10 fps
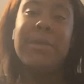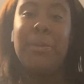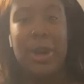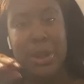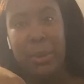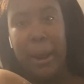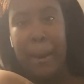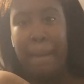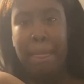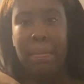sports
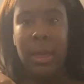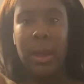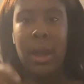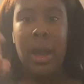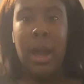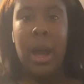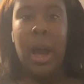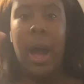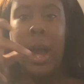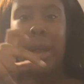play.
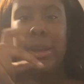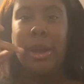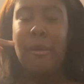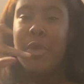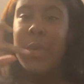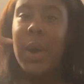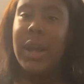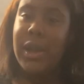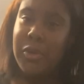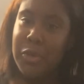I love you, I
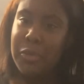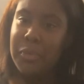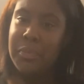love you.